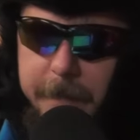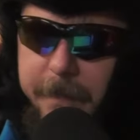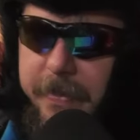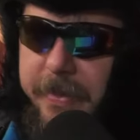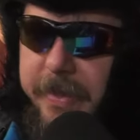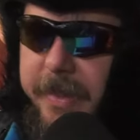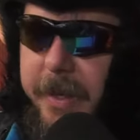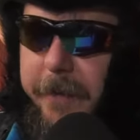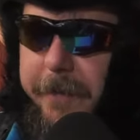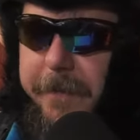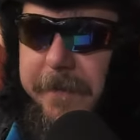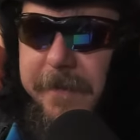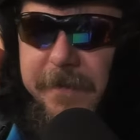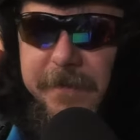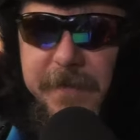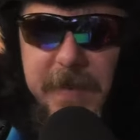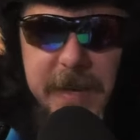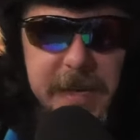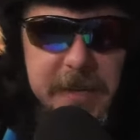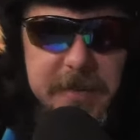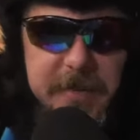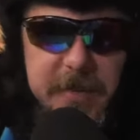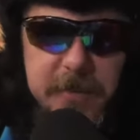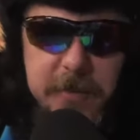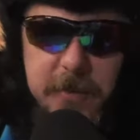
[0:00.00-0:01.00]
Their
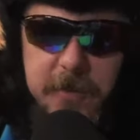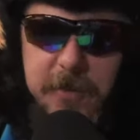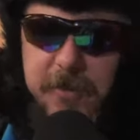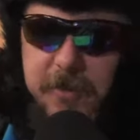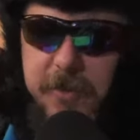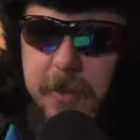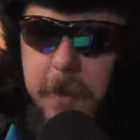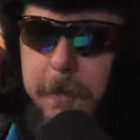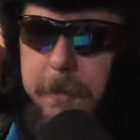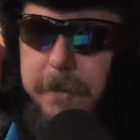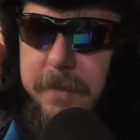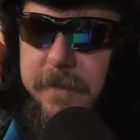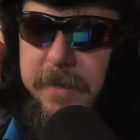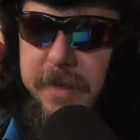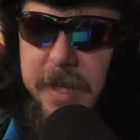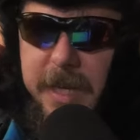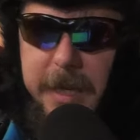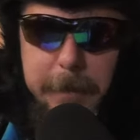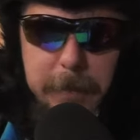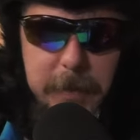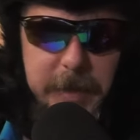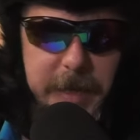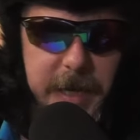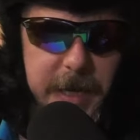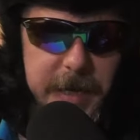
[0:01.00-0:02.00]
faces are so
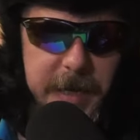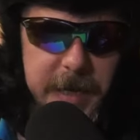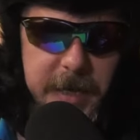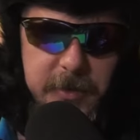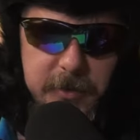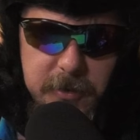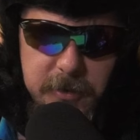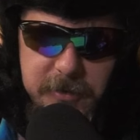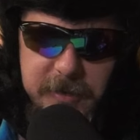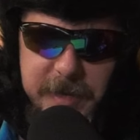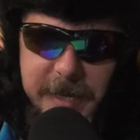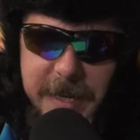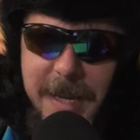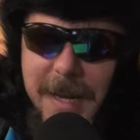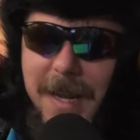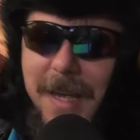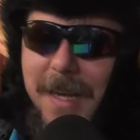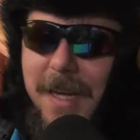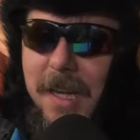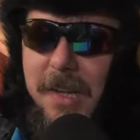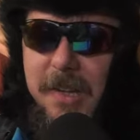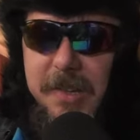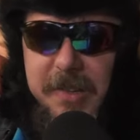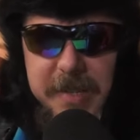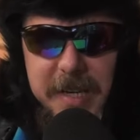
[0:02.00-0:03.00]
deeply uninteresting, and I
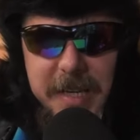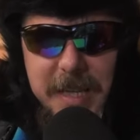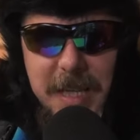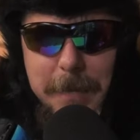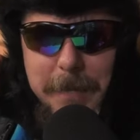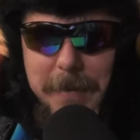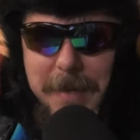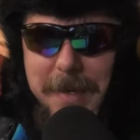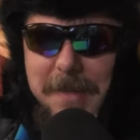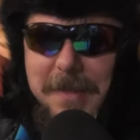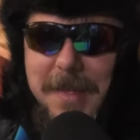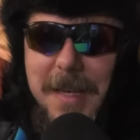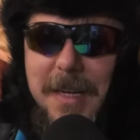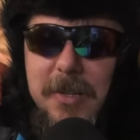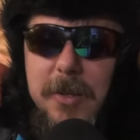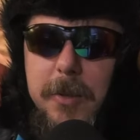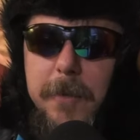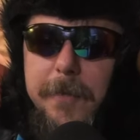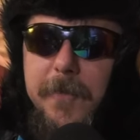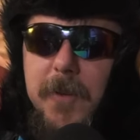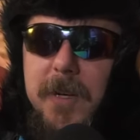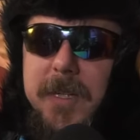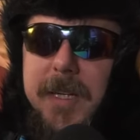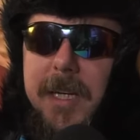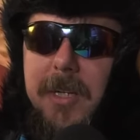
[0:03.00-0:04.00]
can say that because that's their
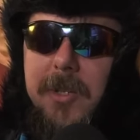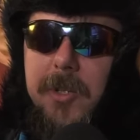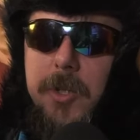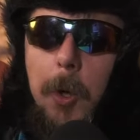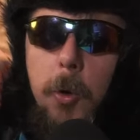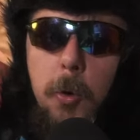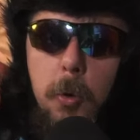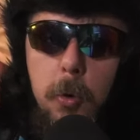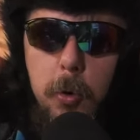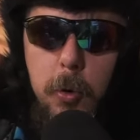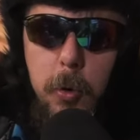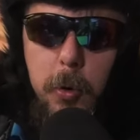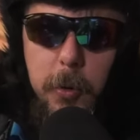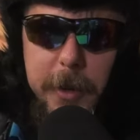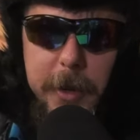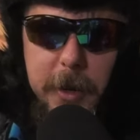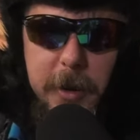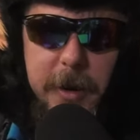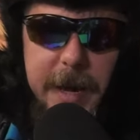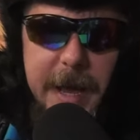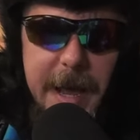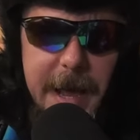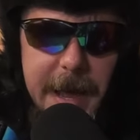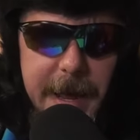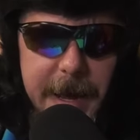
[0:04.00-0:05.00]
fucking tool. They're
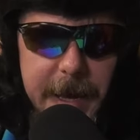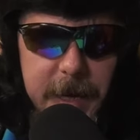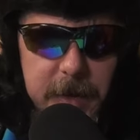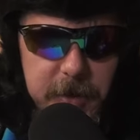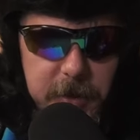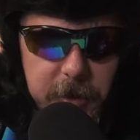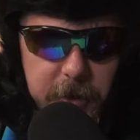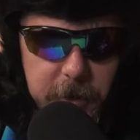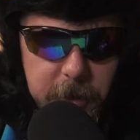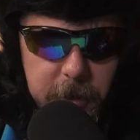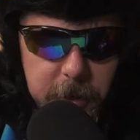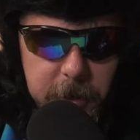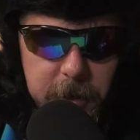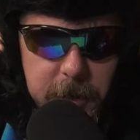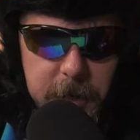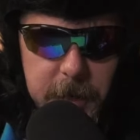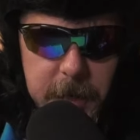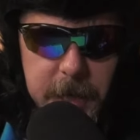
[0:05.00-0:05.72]
an actor.